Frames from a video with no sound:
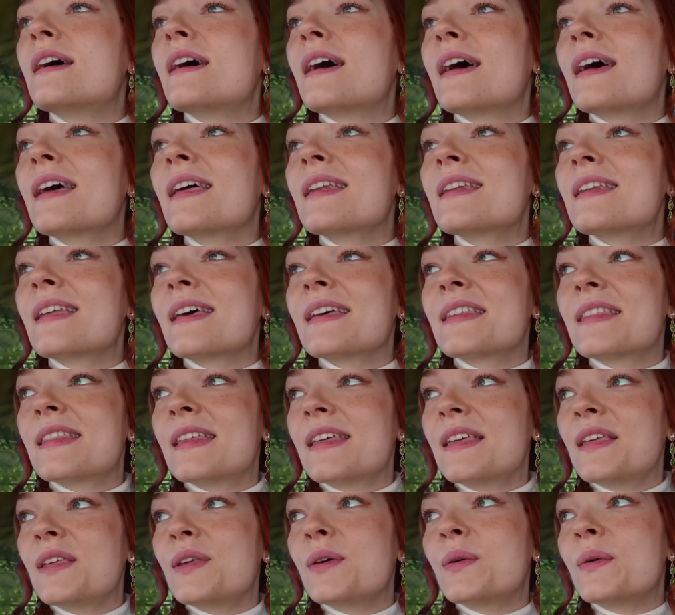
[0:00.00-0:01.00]
And I
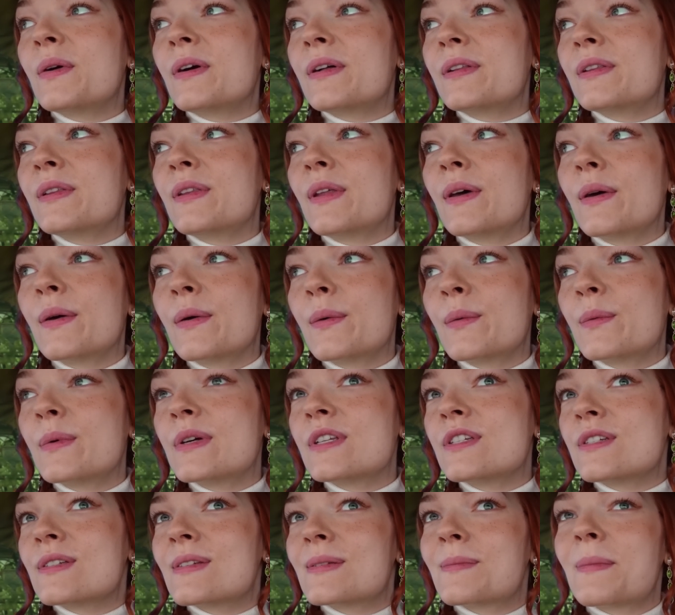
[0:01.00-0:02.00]
think you all know
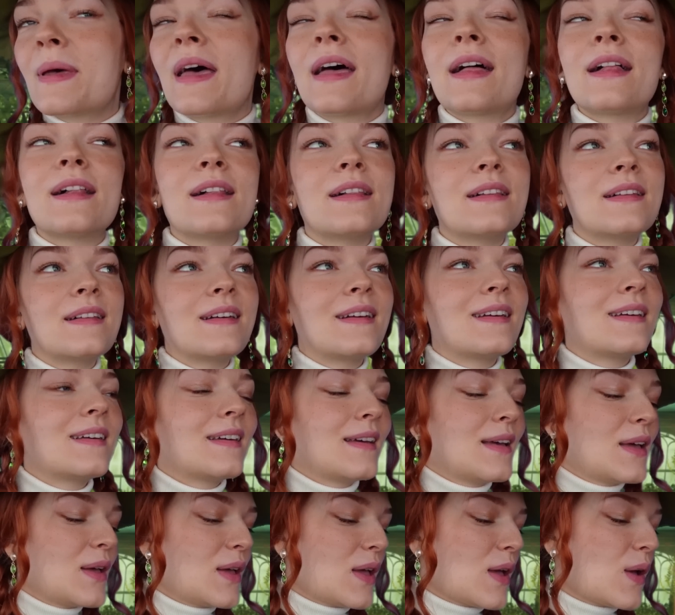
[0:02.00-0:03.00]
which spell
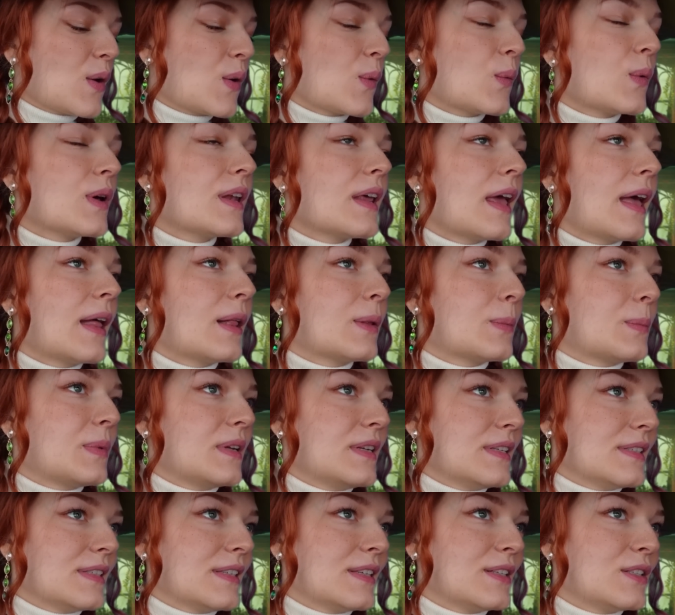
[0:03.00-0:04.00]
would help in
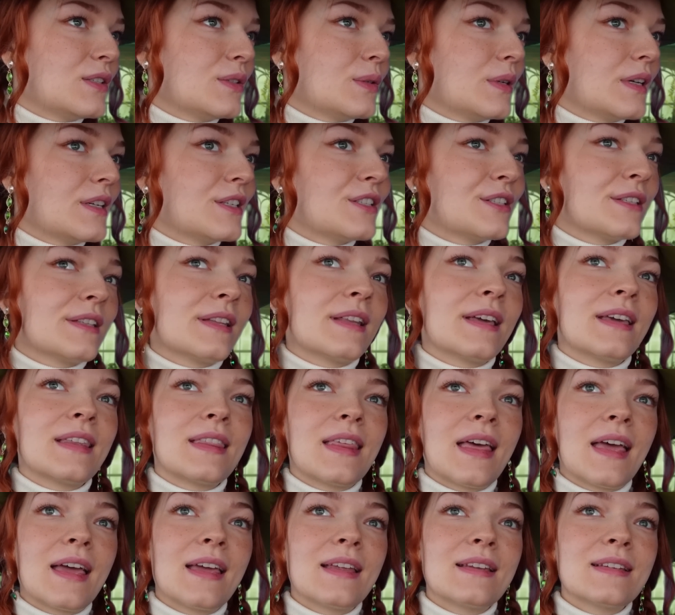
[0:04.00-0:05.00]
a situation like
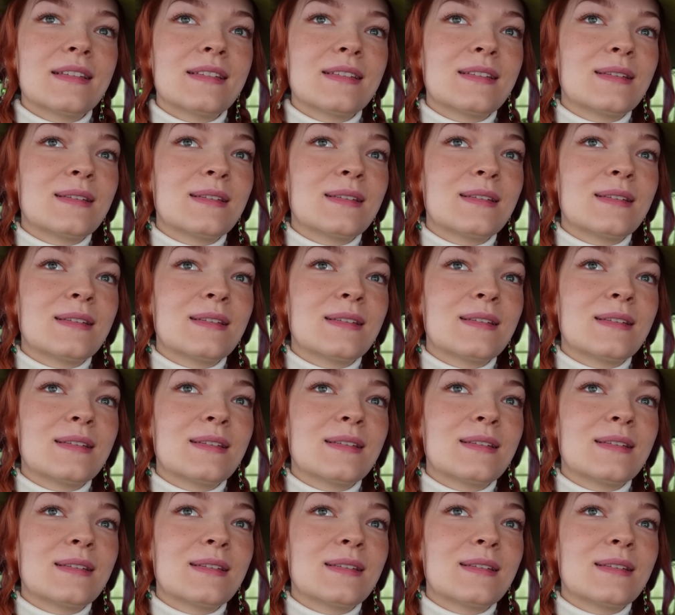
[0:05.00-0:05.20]
that.